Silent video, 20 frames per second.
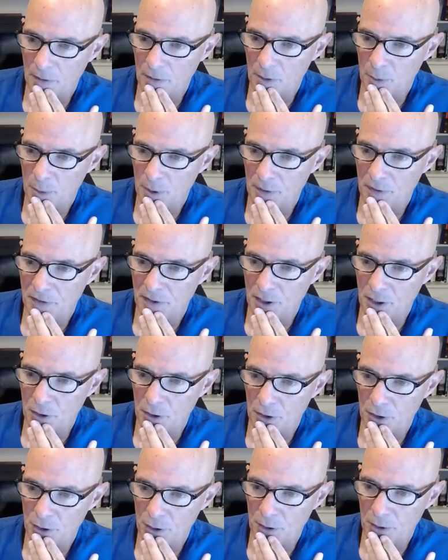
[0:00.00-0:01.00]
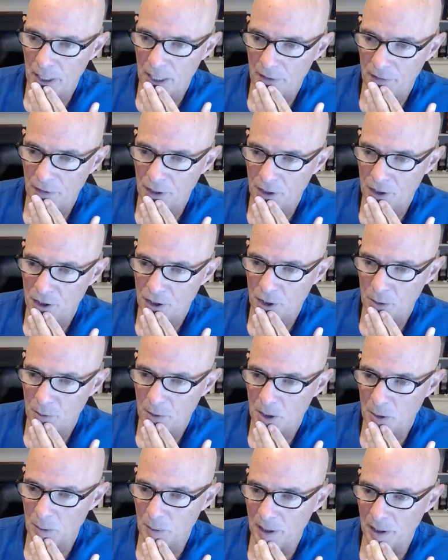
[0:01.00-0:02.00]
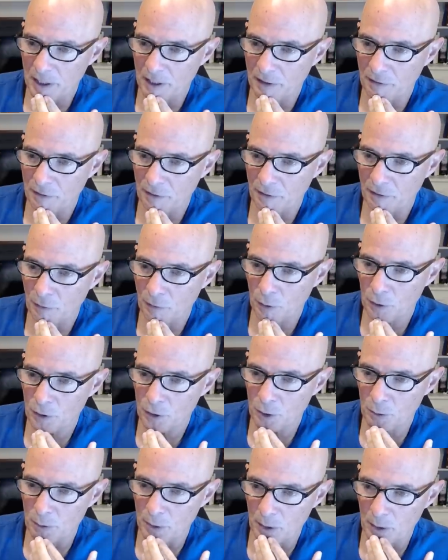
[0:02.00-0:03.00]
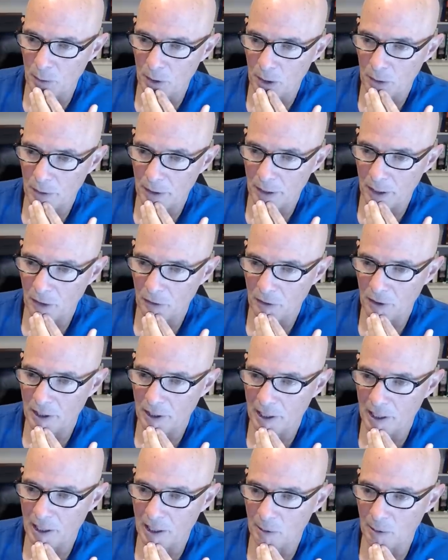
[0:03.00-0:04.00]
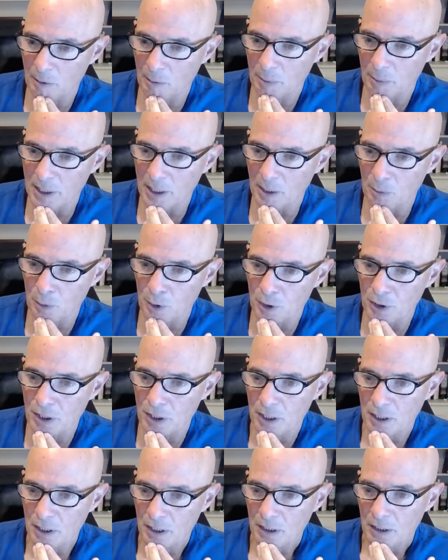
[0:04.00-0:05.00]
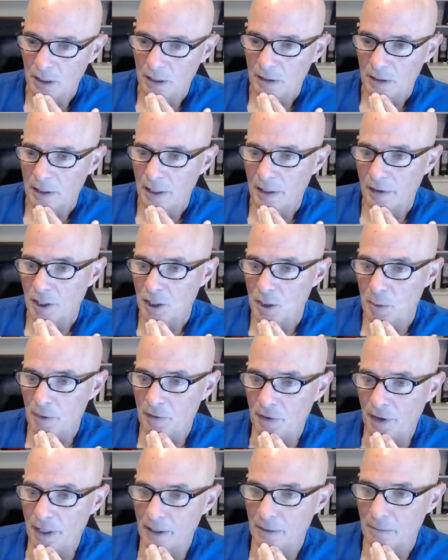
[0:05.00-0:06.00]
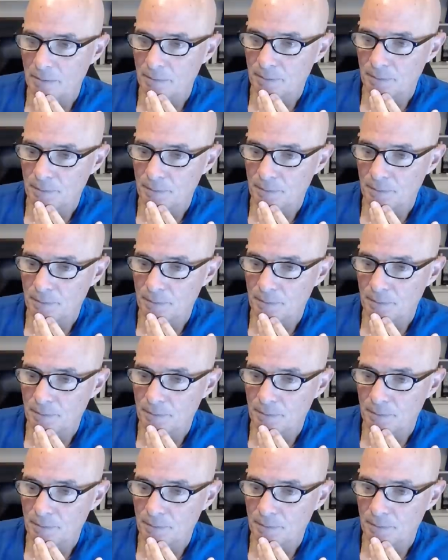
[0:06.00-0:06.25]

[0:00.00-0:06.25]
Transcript: from the previous owner, two and a half inch. I assume that's big enough for a forward two big block with healthy cam and peanut ports. Yeah, that should be fine.